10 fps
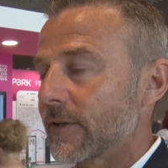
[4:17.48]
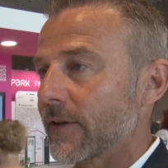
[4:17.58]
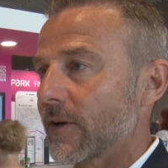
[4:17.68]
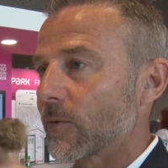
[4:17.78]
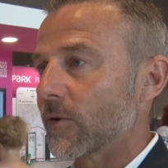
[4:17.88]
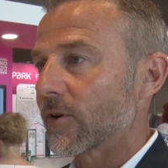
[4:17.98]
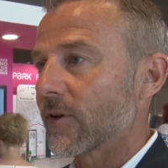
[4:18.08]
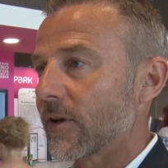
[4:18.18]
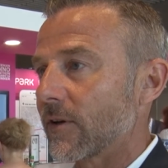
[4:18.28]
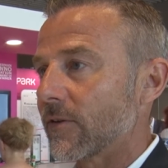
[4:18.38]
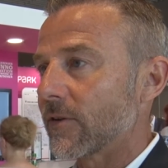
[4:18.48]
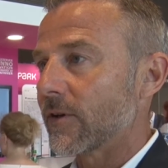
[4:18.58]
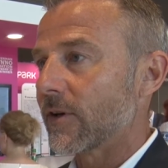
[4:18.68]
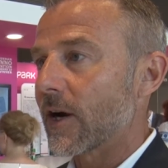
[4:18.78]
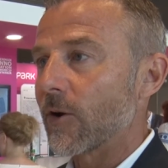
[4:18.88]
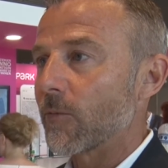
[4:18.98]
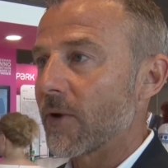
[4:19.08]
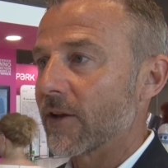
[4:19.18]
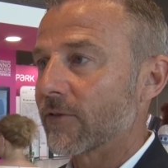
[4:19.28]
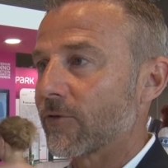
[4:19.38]
They are working on our
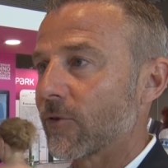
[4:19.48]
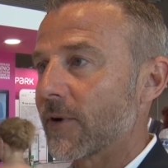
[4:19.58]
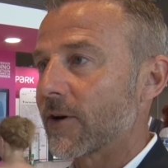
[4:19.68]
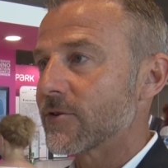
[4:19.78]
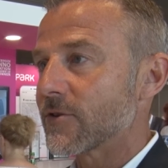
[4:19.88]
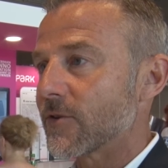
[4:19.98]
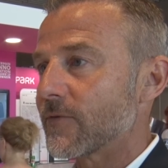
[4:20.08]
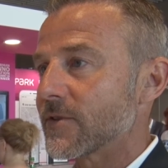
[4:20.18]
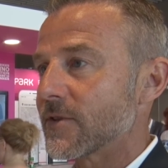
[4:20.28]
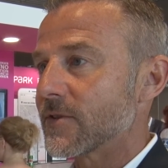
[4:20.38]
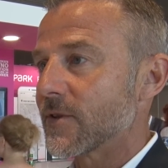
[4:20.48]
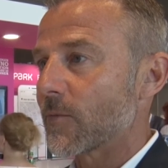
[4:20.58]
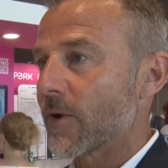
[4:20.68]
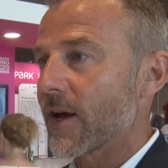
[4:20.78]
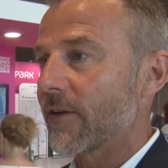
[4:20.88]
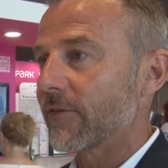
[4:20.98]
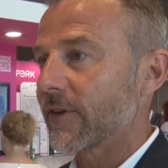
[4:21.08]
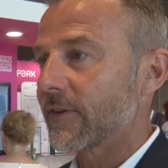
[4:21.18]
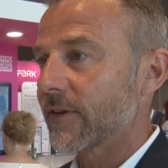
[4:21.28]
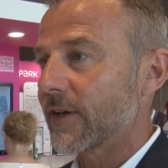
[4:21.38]
platform, our services and brand,
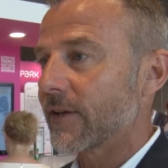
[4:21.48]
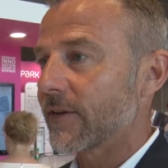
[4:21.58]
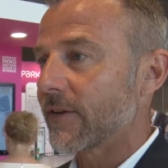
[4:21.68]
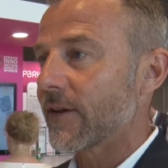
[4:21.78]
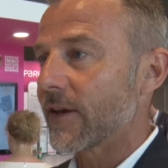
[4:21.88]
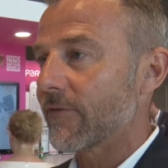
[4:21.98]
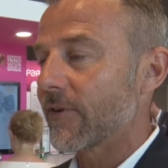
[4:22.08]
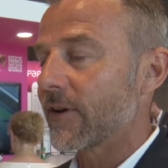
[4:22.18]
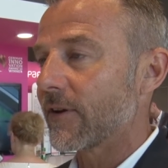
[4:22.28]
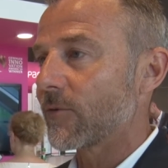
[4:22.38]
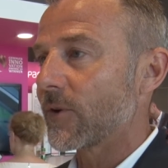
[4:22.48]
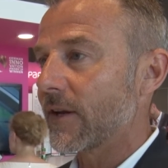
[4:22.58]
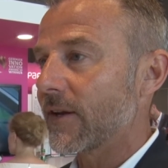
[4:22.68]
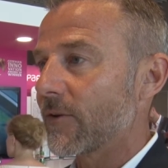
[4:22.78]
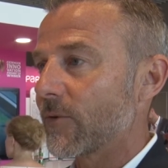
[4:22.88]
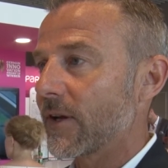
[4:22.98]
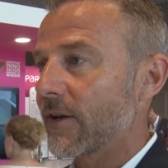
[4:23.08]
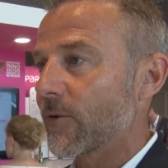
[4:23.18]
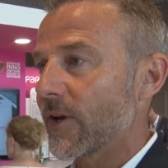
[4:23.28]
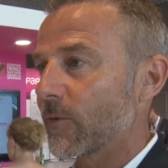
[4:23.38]
and they have a
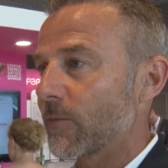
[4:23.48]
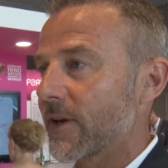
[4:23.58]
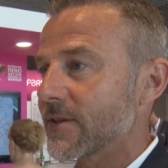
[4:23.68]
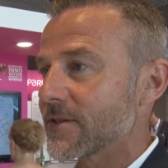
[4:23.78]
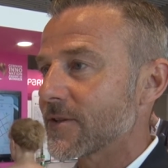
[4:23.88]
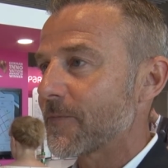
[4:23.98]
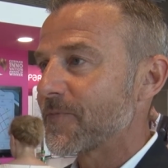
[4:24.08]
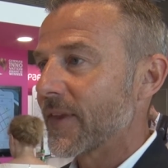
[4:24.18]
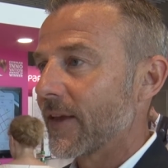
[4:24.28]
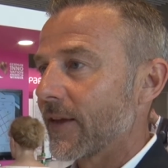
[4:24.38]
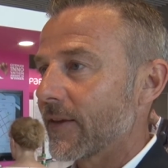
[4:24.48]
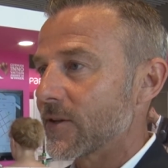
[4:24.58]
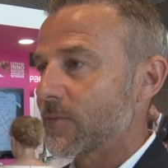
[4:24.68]
really great pace. Has